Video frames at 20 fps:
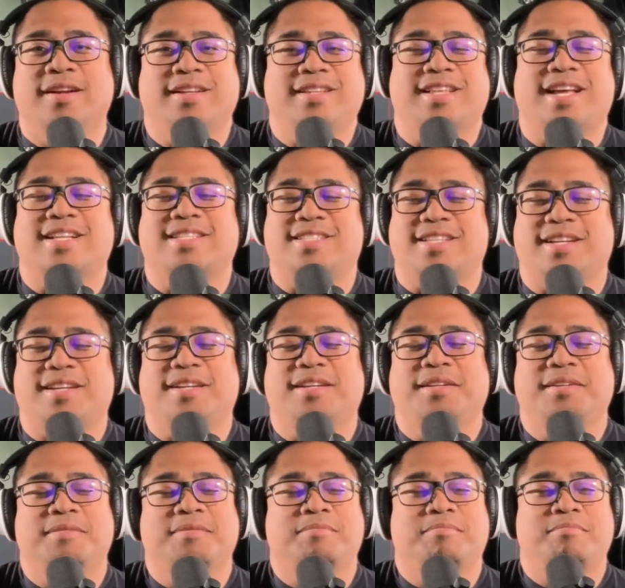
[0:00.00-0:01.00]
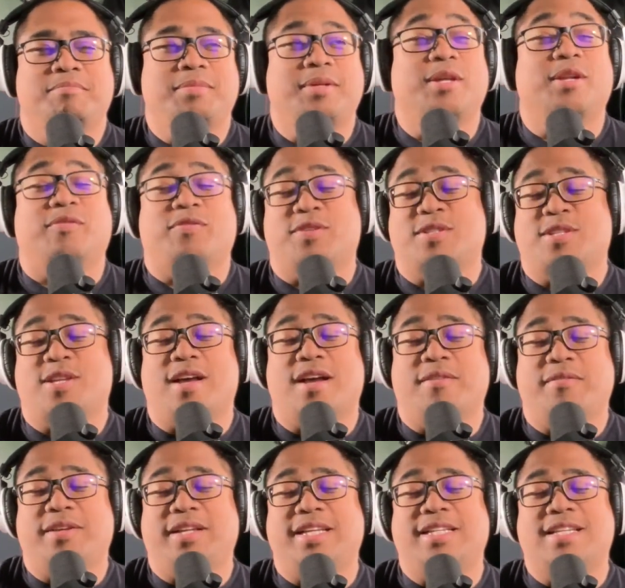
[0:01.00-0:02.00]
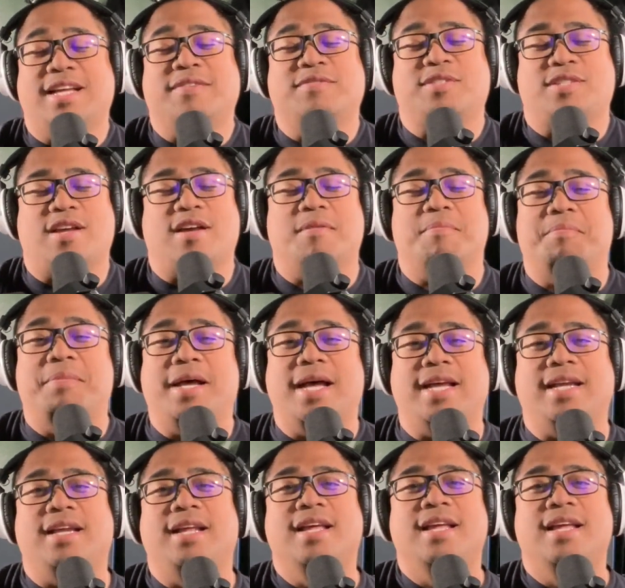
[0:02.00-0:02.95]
That's a beautiful song, really tough song. But